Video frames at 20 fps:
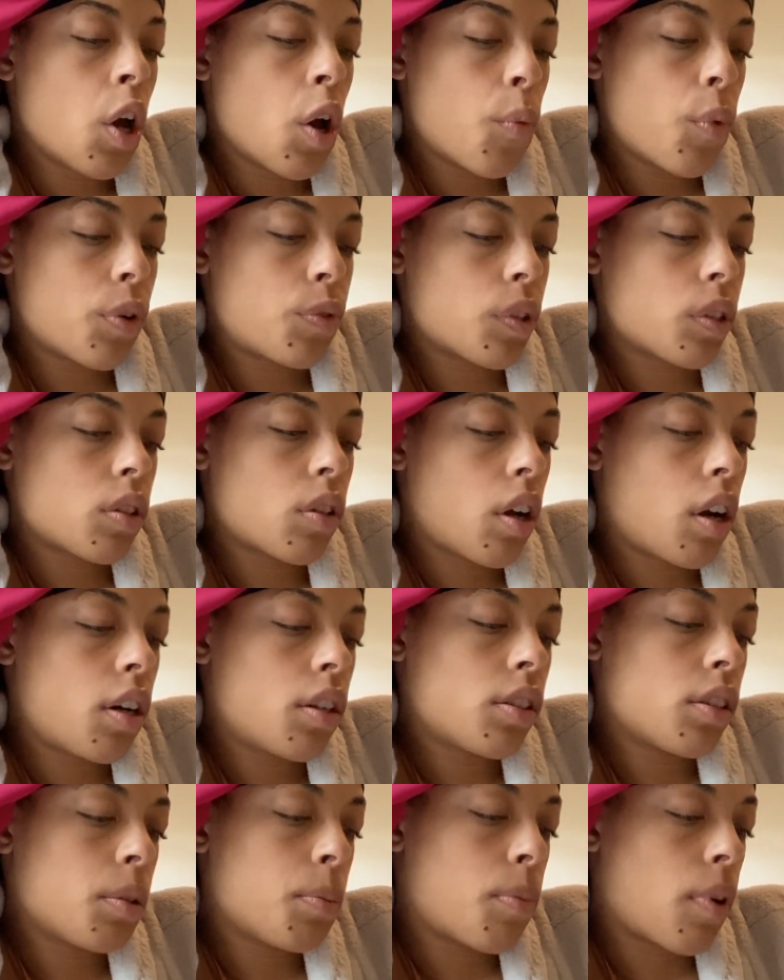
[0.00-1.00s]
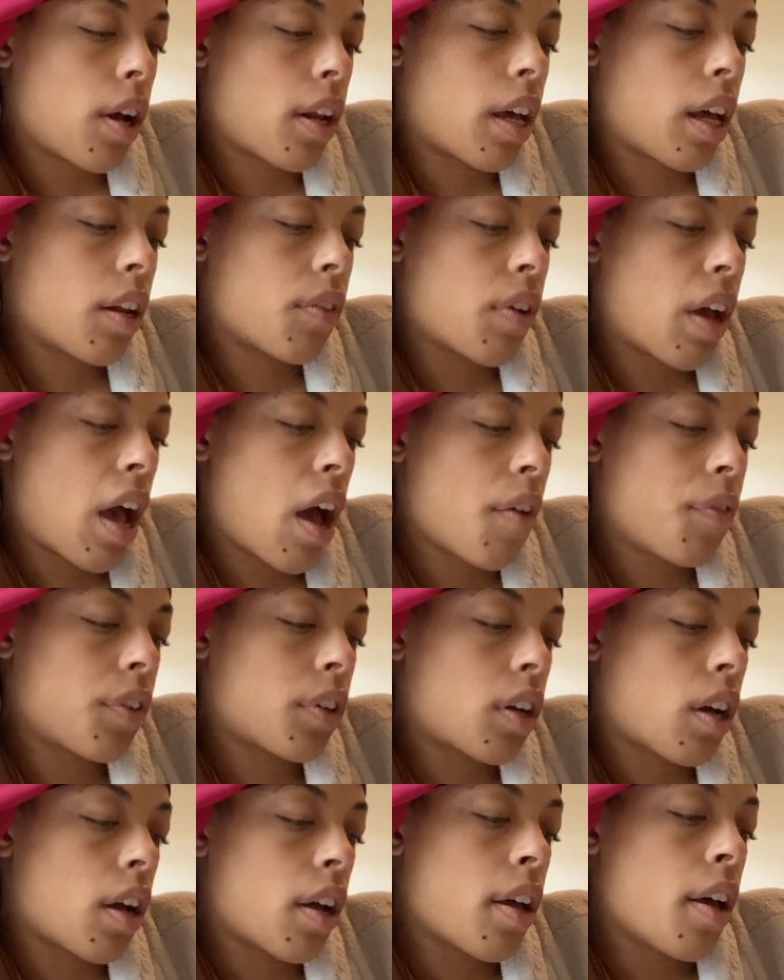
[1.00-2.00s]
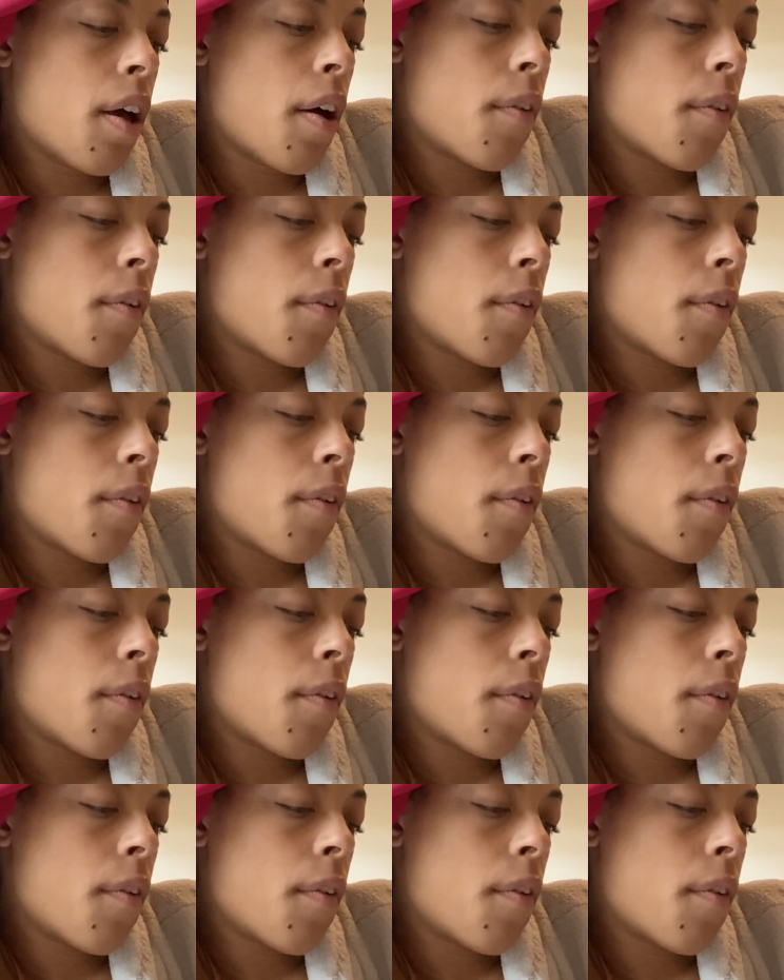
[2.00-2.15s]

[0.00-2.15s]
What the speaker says: which was largely brought out of Africa,